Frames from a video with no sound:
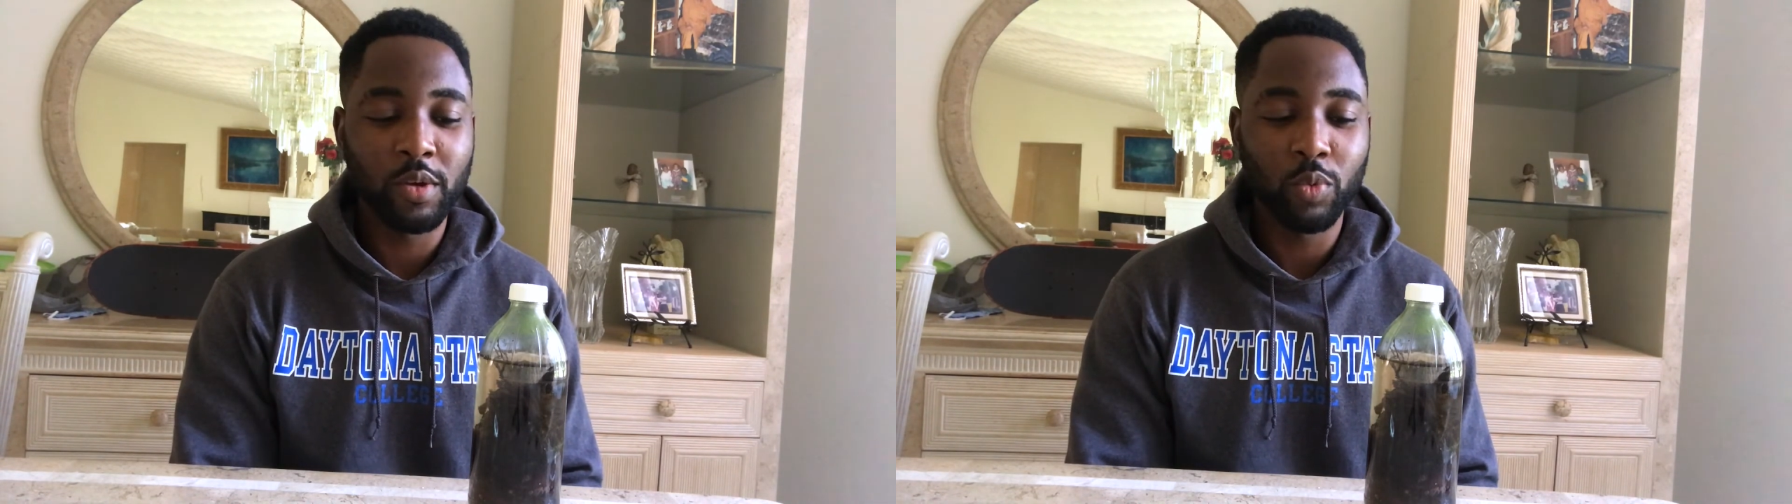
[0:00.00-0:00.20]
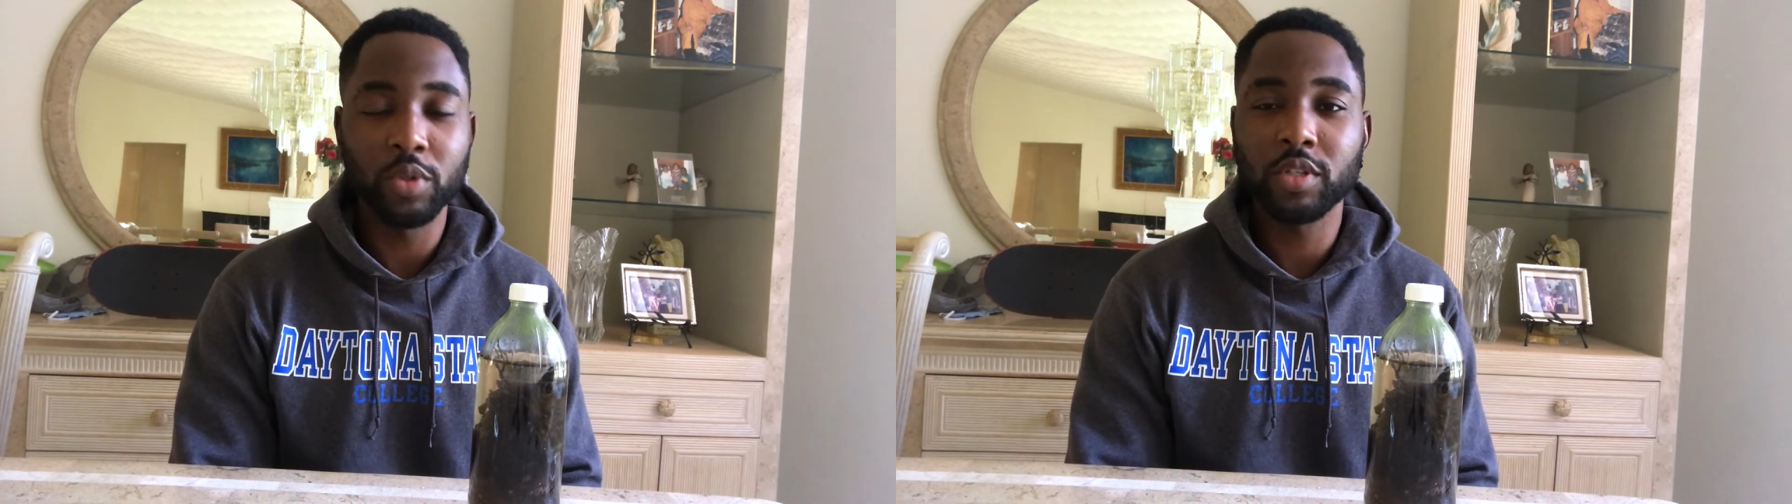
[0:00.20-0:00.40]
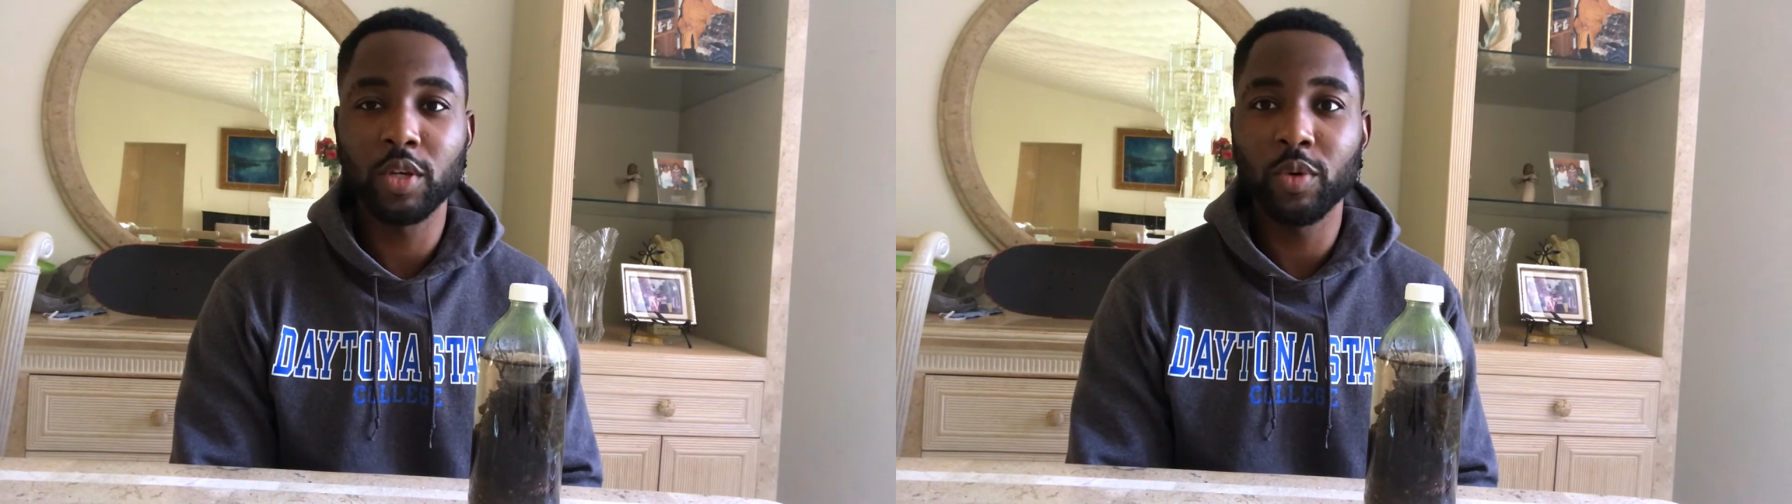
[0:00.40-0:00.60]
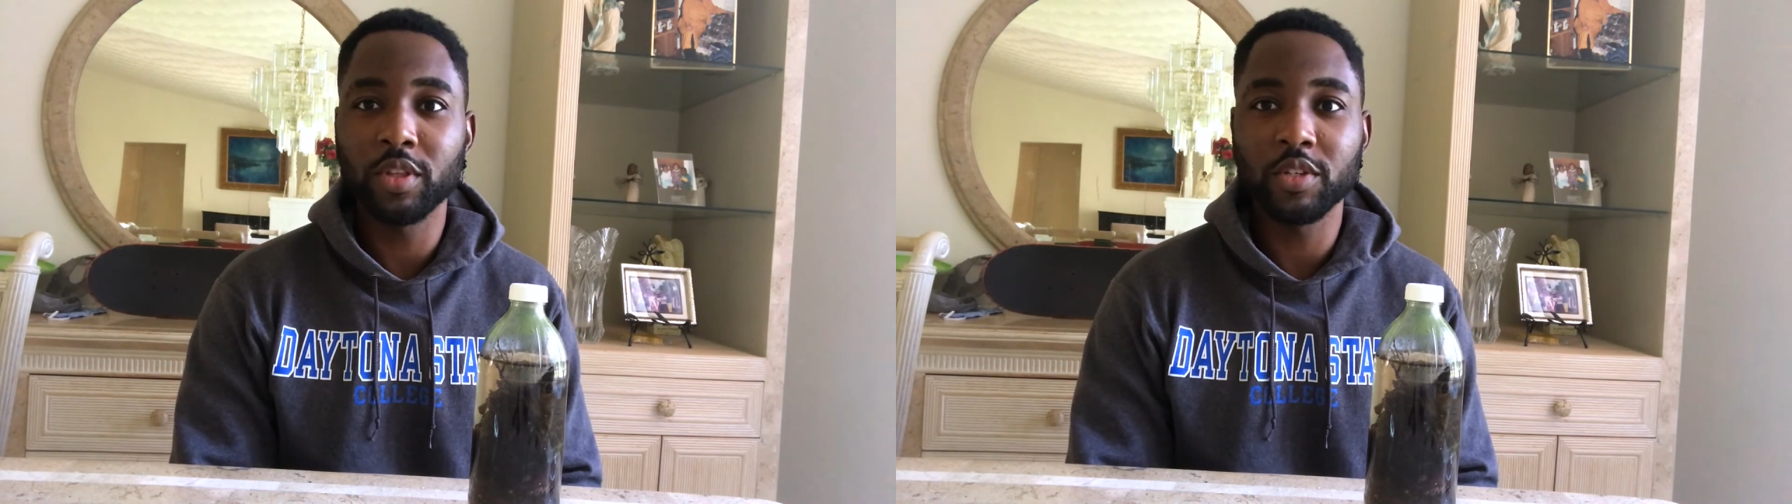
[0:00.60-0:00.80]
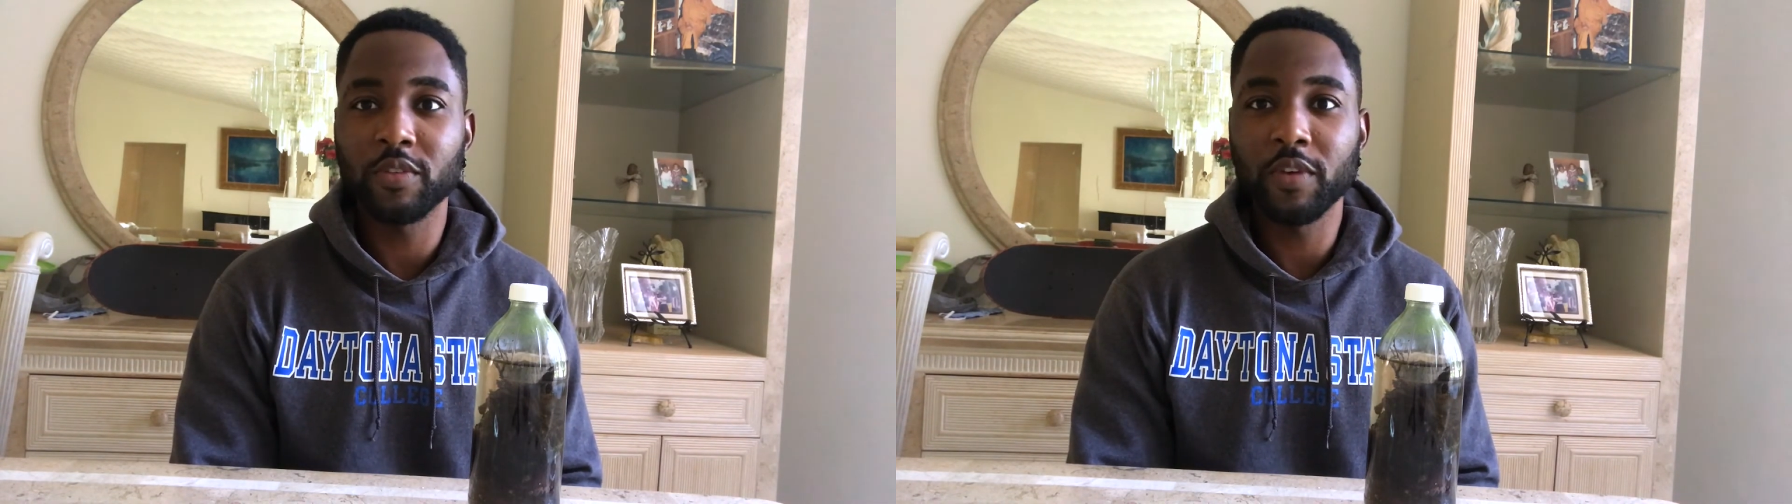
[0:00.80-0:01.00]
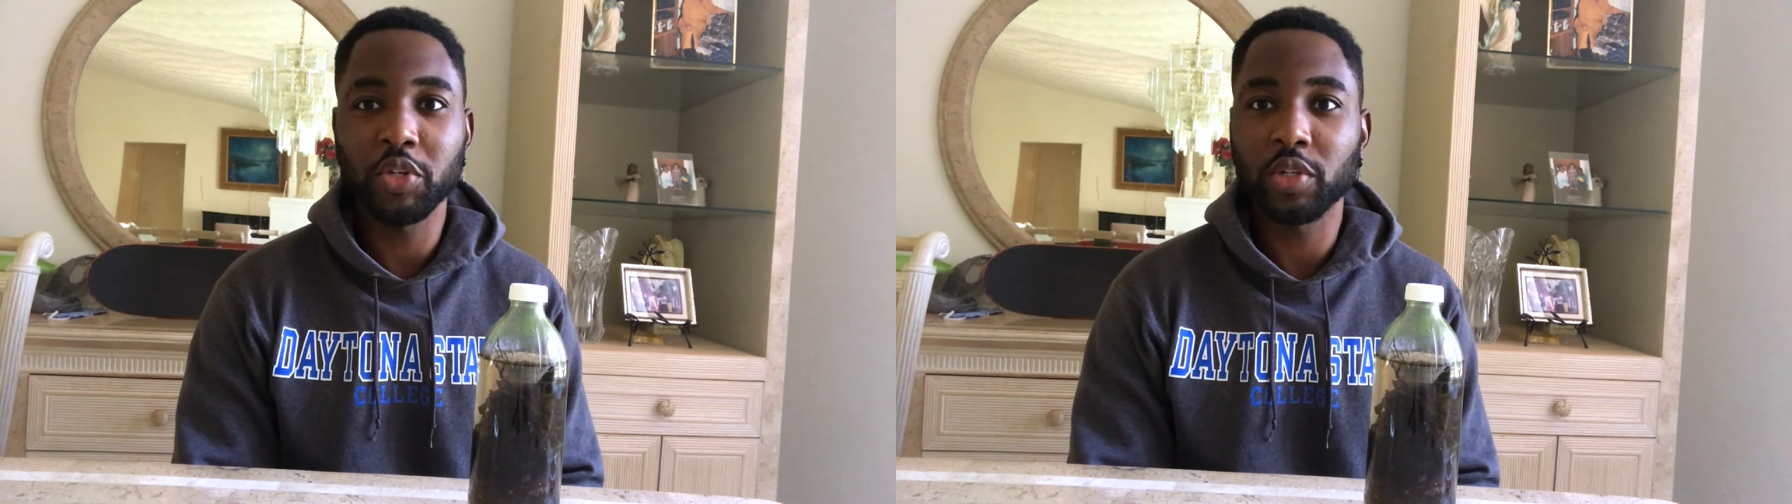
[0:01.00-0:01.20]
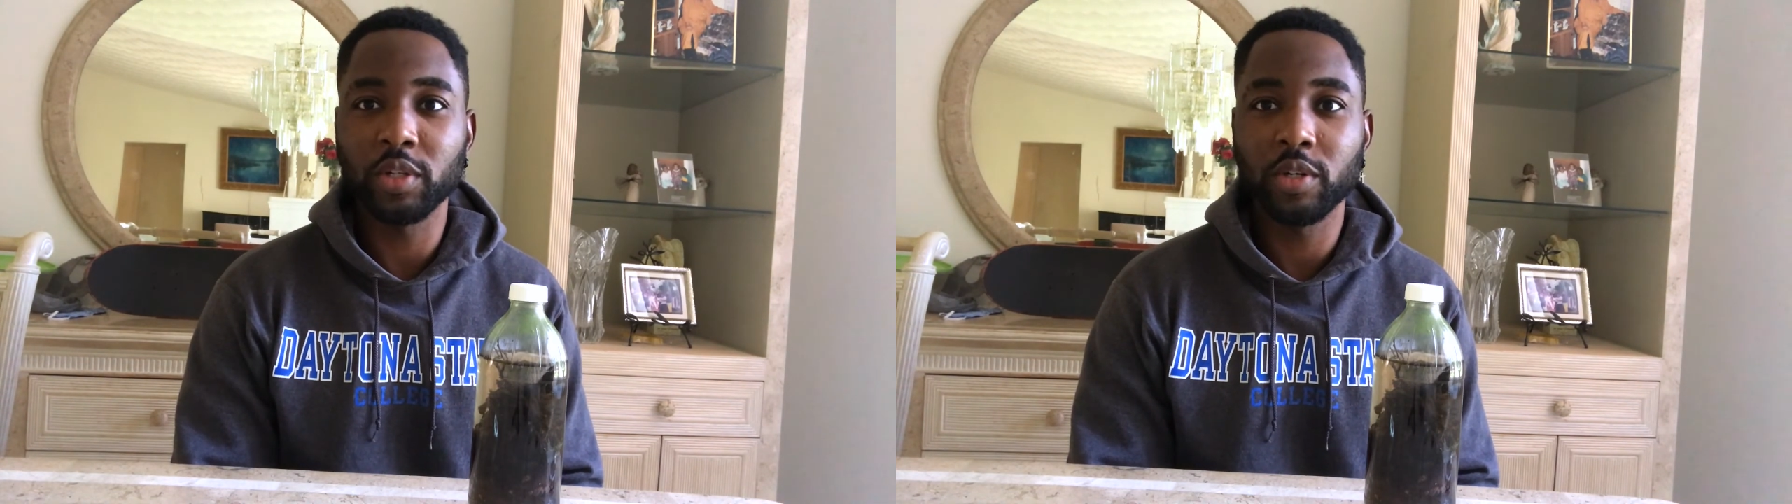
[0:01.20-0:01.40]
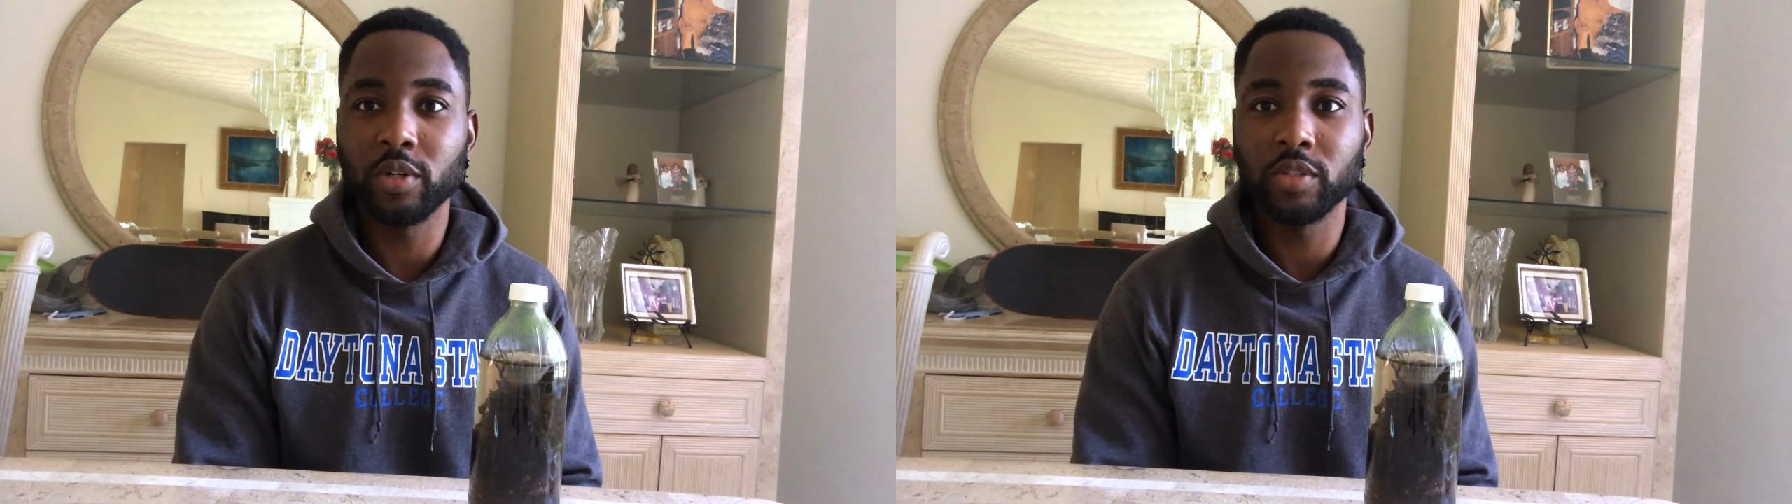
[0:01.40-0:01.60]
we'll see what this eventually
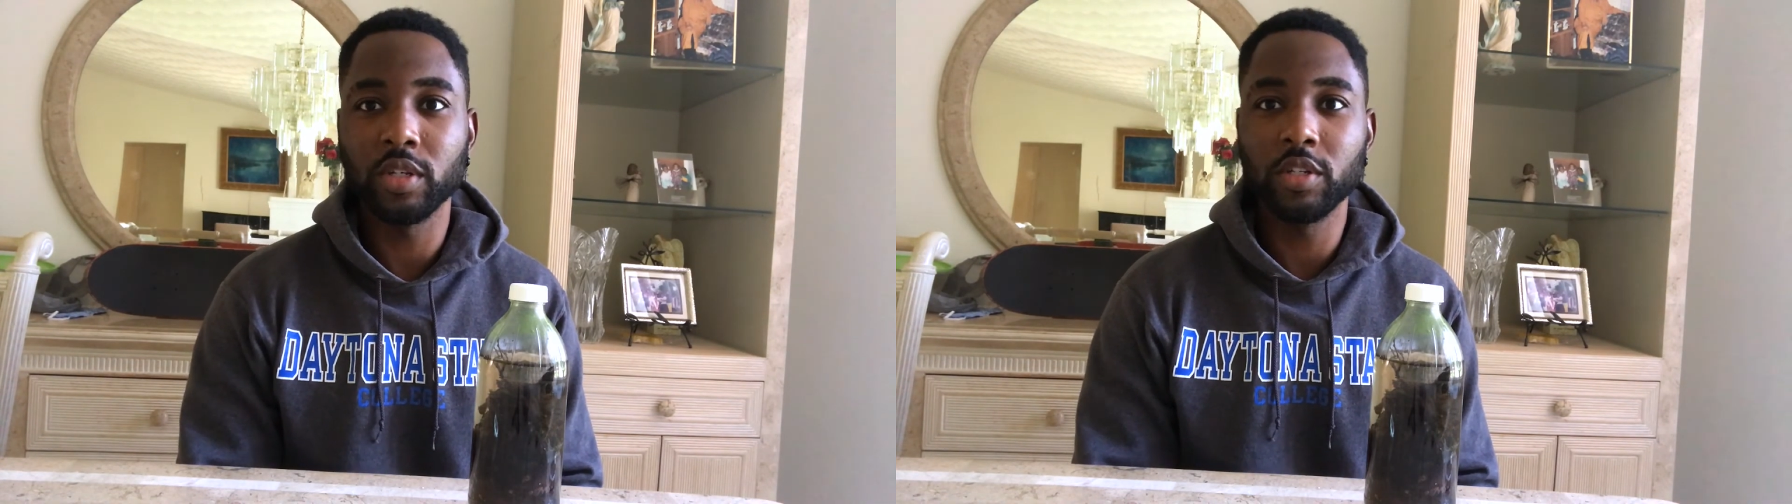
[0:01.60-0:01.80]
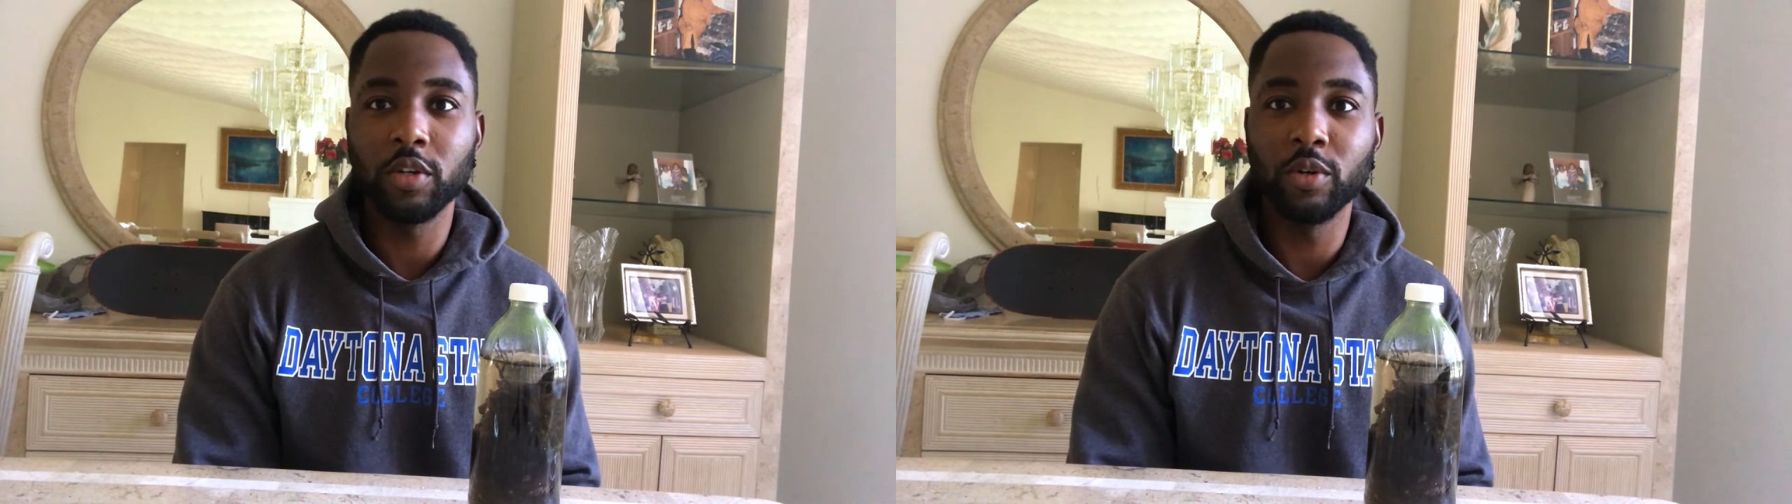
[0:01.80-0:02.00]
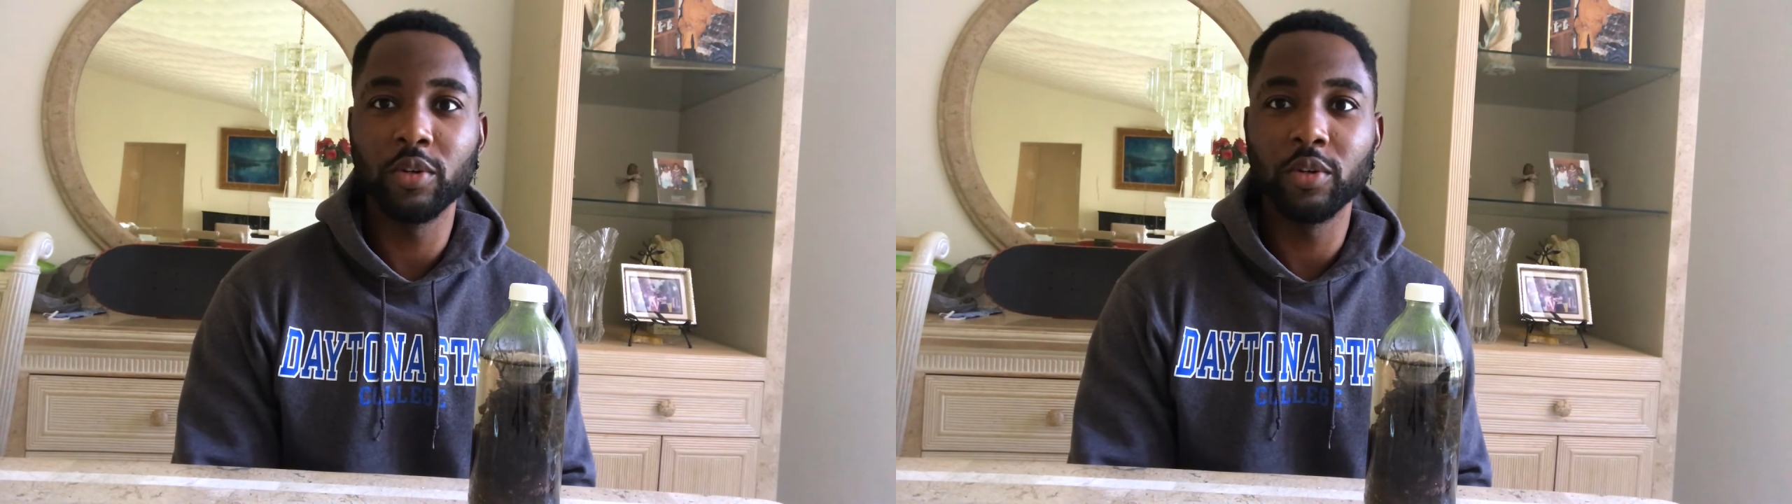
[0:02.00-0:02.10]
turns into.